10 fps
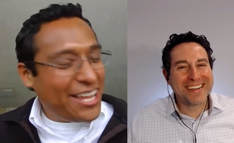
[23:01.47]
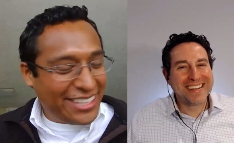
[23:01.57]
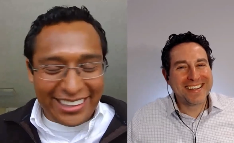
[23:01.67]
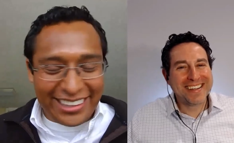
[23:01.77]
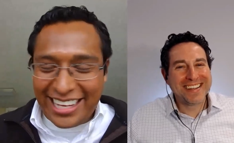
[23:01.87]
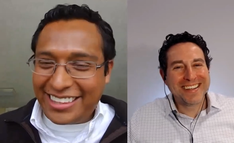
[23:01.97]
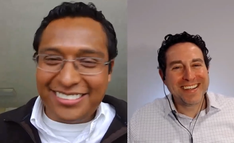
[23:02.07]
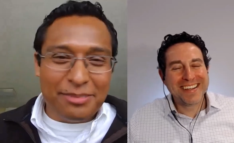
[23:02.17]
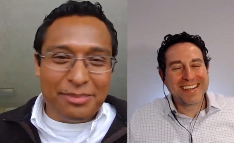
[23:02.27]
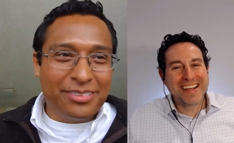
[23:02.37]
Speaker 1: nothing like
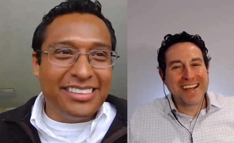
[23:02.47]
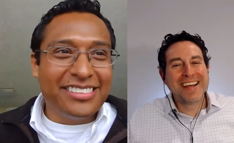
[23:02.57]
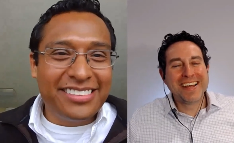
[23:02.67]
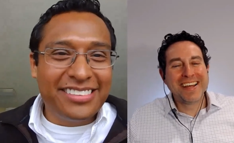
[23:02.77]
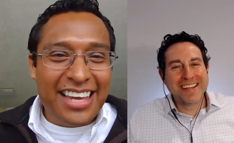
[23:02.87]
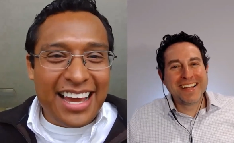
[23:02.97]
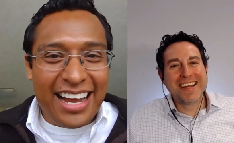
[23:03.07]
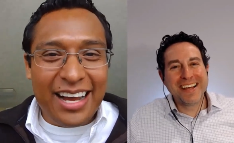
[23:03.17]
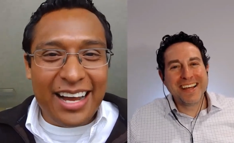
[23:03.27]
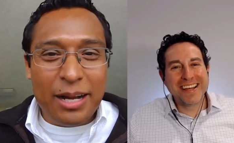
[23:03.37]
The Simpsons.
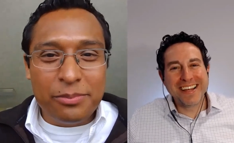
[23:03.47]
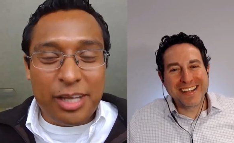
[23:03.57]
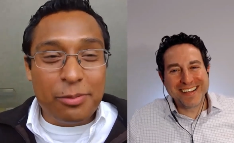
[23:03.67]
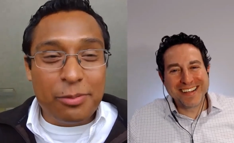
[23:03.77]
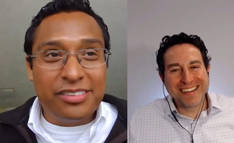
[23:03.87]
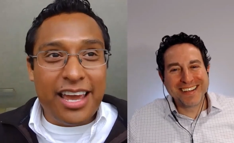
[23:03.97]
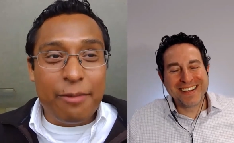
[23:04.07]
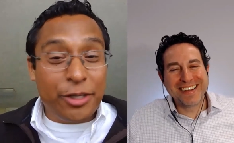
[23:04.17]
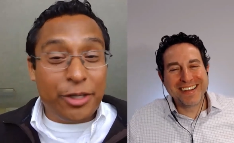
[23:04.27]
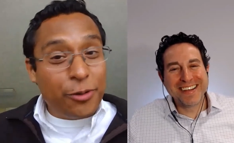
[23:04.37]
Um, so I would
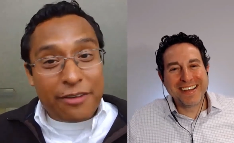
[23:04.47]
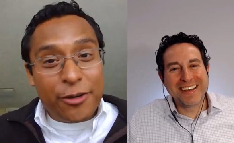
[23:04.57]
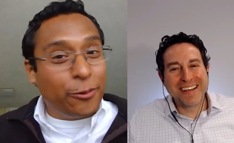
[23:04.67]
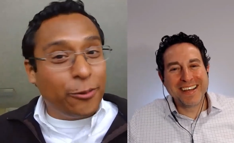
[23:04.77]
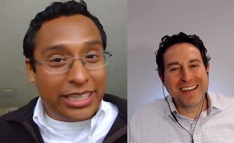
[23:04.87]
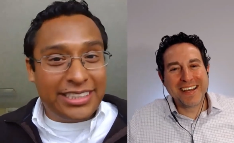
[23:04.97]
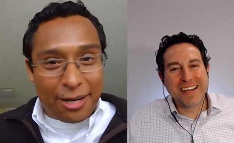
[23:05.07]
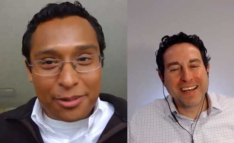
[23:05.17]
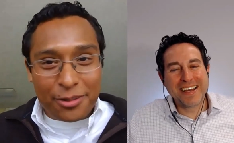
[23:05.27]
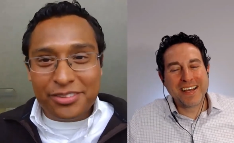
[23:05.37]
say we do have cooling
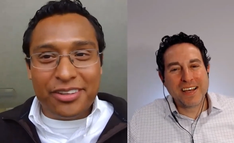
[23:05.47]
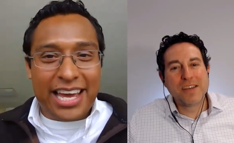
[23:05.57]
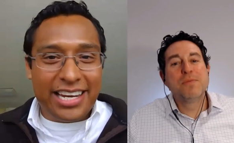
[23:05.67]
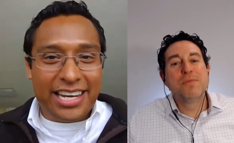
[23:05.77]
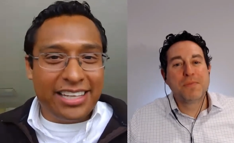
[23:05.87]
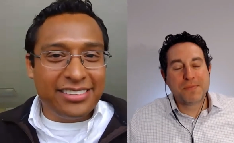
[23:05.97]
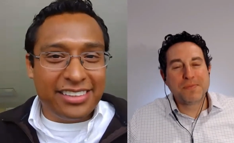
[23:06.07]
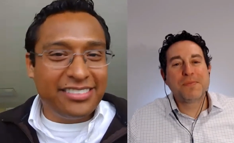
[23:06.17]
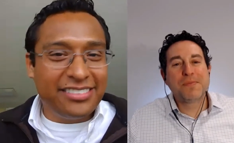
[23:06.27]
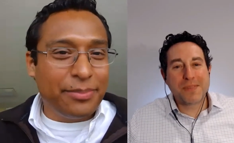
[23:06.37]
towers, so that is
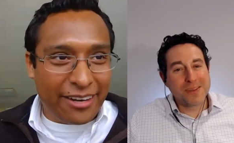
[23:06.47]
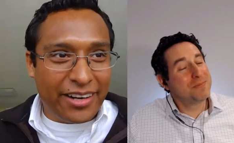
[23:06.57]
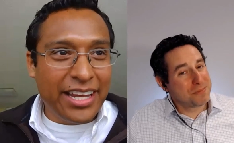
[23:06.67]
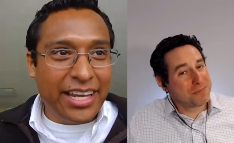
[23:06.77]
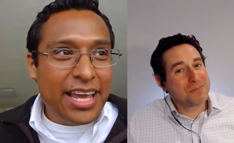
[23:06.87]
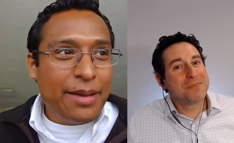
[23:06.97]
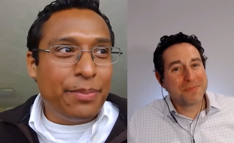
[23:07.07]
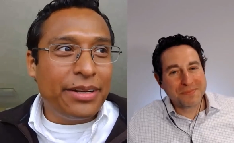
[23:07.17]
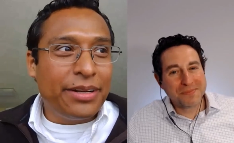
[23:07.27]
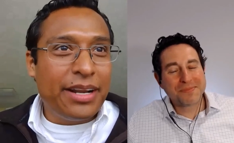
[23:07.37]
a similarity.
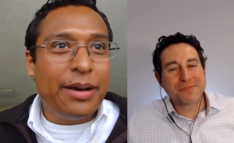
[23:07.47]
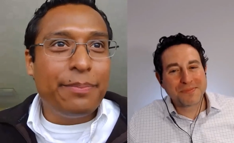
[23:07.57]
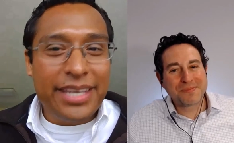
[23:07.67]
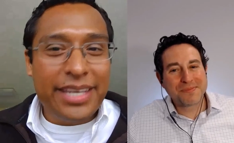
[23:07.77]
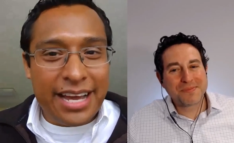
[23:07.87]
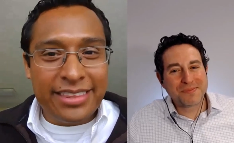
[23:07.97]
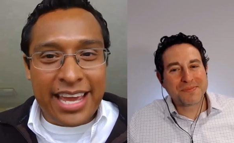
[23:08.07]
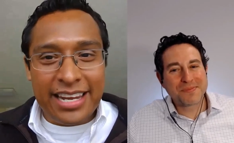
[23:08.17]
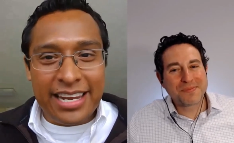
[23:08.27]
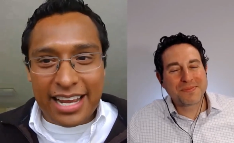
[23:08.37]
But uh,
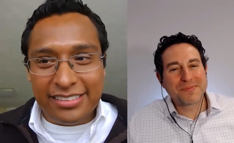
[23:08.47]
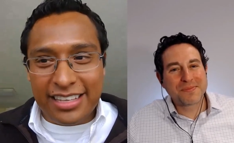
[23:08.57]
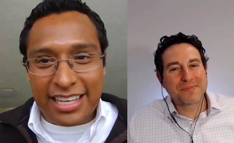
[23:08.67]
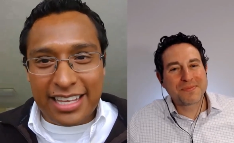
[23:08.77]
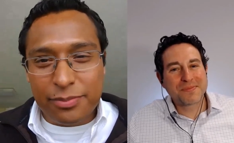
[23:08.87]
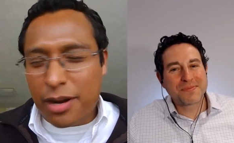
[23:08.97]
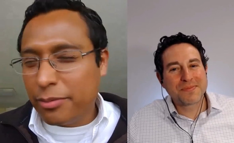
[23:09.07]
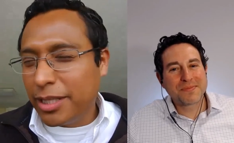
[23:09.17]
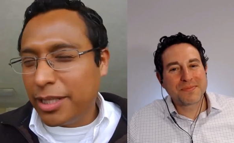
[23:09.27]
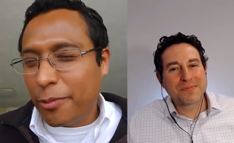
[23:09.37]
beyond that, I'd say that's
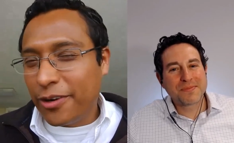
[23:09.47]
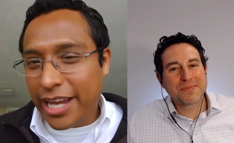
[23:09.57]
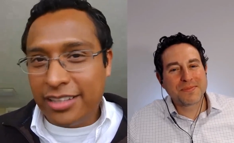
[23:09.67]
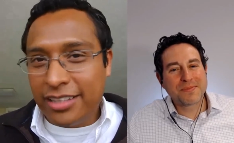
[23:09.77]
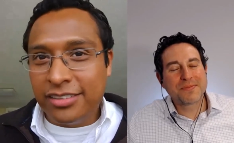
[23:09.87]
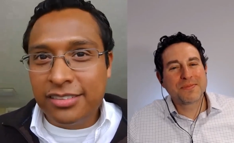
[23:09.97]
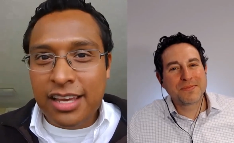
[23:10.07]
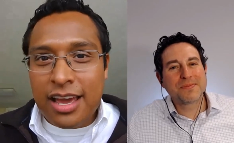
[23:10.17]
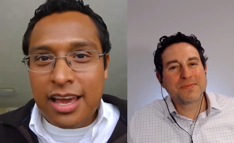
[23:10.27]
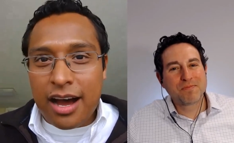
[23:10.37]
probably where it ends.